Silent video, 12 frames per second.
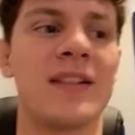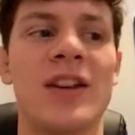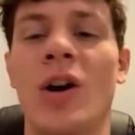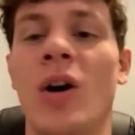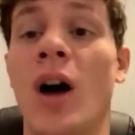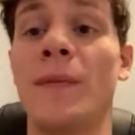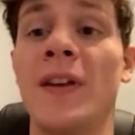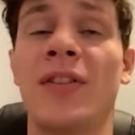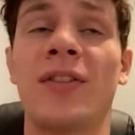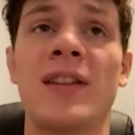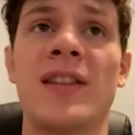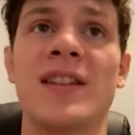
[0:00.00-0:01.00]
you know,
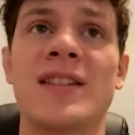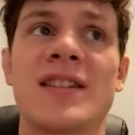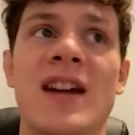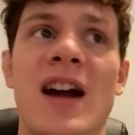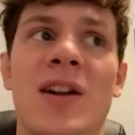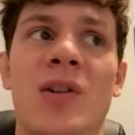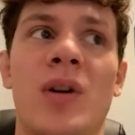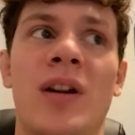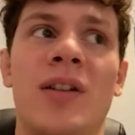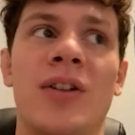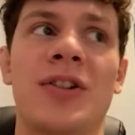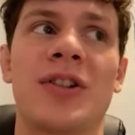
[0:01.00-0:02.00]
obviously this is kind of one of
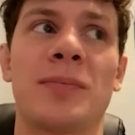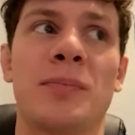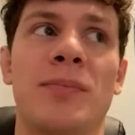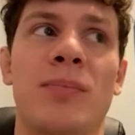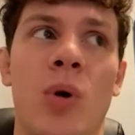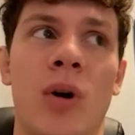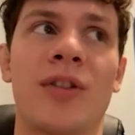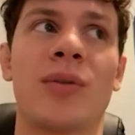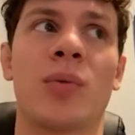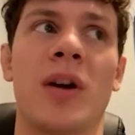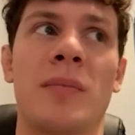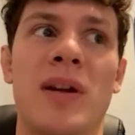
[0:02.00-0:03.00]
those sports
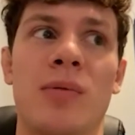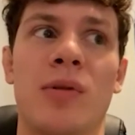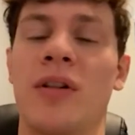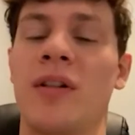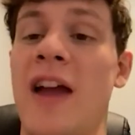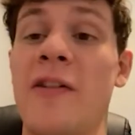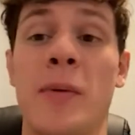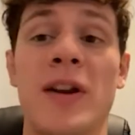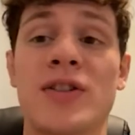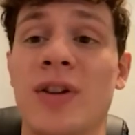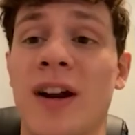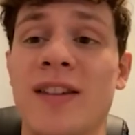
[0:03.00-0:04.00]
where people are,
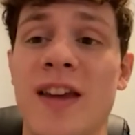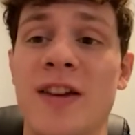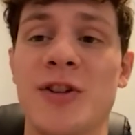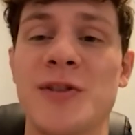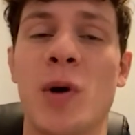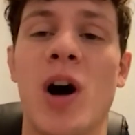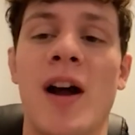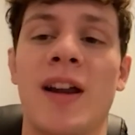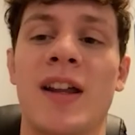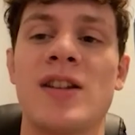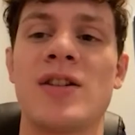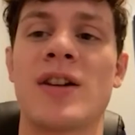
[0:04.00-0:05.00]
everybody's trying to take your spot,
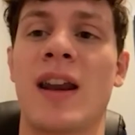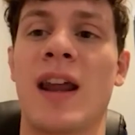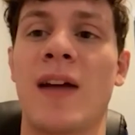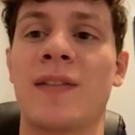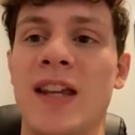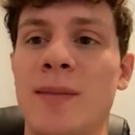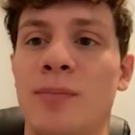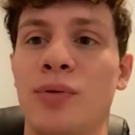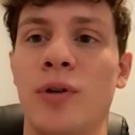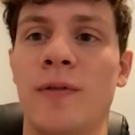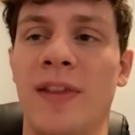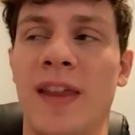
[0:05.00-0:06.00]
and you kind of have to keep
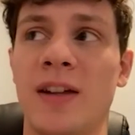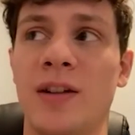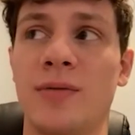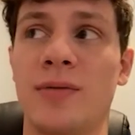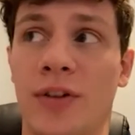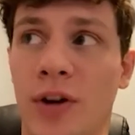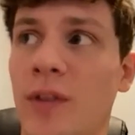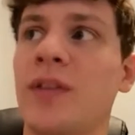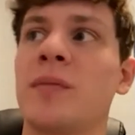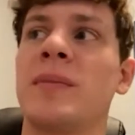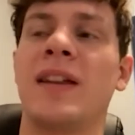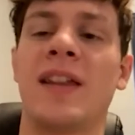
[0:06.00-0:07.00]
proving that you deserve to
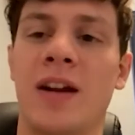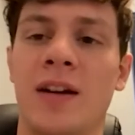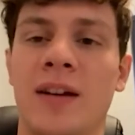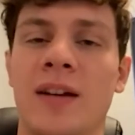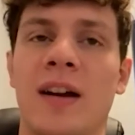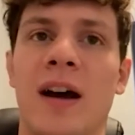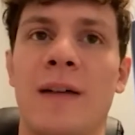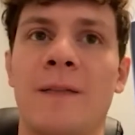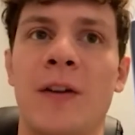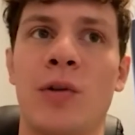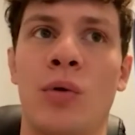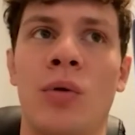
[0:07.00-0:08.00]
be there. And I, I
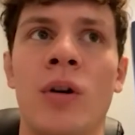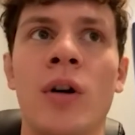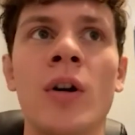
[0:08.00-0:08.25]
feel,